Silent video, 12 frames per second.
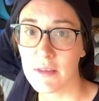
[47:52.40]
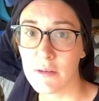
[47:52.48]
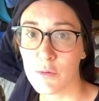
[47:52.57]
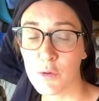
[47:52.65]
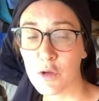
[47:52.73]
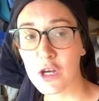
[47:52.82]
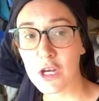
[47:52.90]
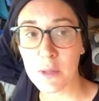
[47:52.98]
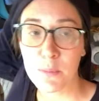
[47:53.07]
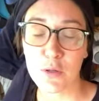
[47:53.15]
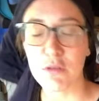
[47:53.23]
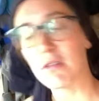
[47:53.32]
What, you're gonna
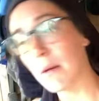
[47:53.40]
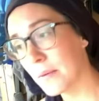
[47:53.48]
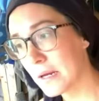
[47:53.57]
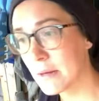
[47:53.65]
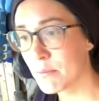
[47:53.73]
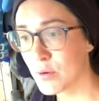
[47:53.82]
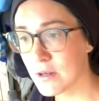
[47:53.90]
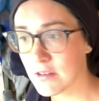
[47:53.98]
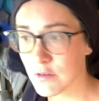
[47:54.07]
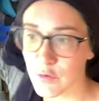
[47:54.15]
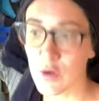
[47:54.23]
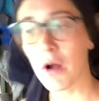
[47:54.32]
put somebody in
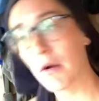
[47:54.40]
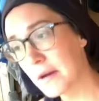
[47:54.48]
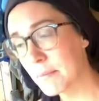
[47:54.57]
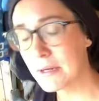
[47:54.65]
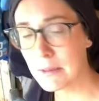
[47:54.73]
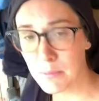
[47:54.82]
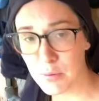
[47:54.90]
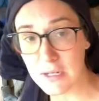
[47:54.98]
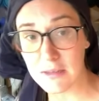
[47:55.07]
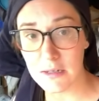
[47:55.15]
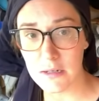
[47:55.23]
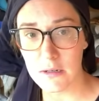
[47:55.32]
prison for already being in
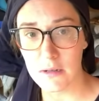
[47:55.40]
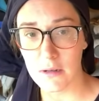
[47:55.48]
prison?